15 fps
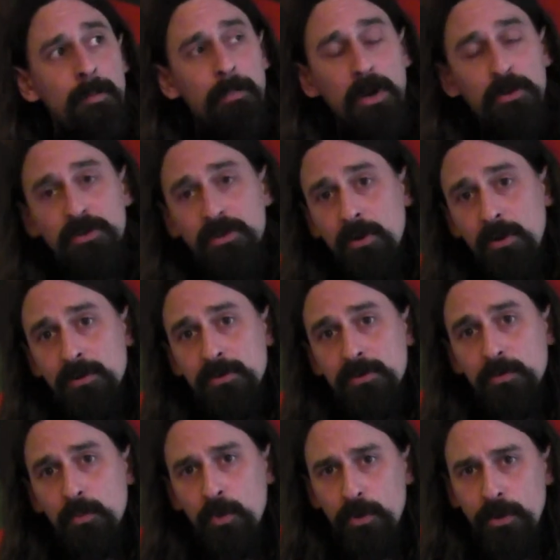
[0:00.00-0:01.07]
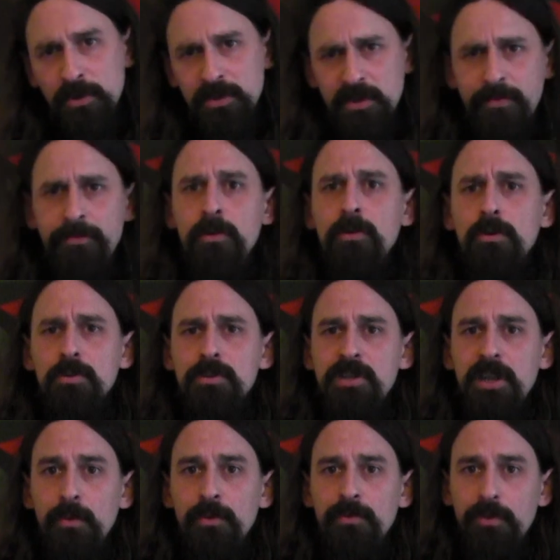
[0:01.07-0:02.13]
Most songs will use a different chord
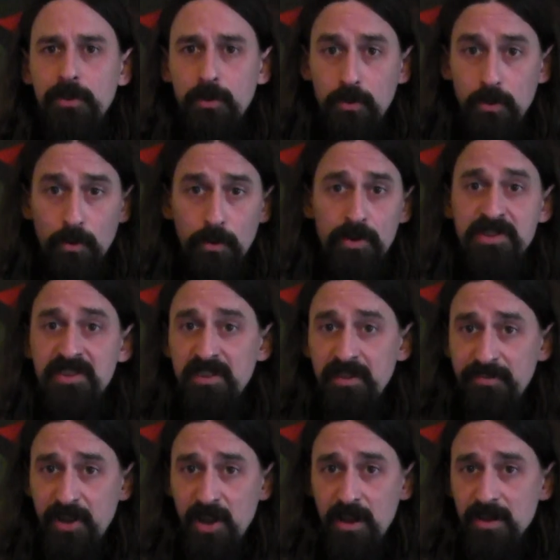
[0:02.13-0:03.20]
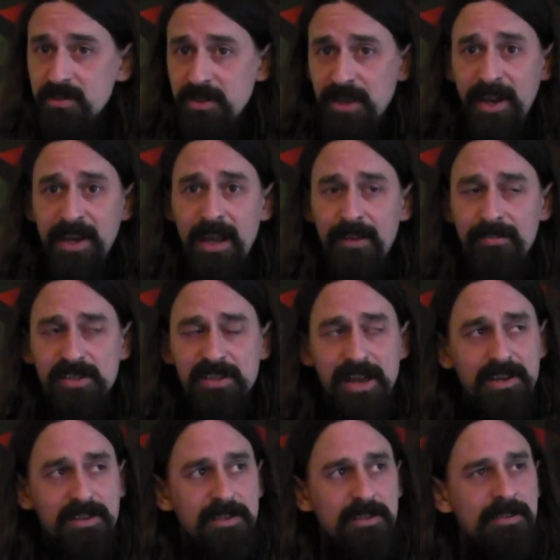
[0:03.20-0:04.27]
sequence for the chorus and the verse, and then the other
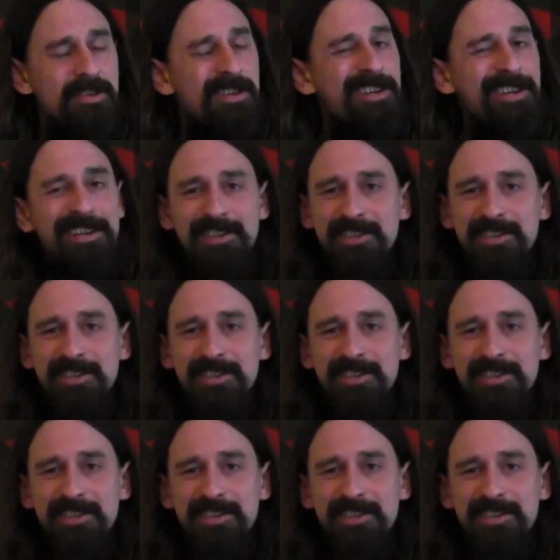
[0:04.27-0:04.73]
sections,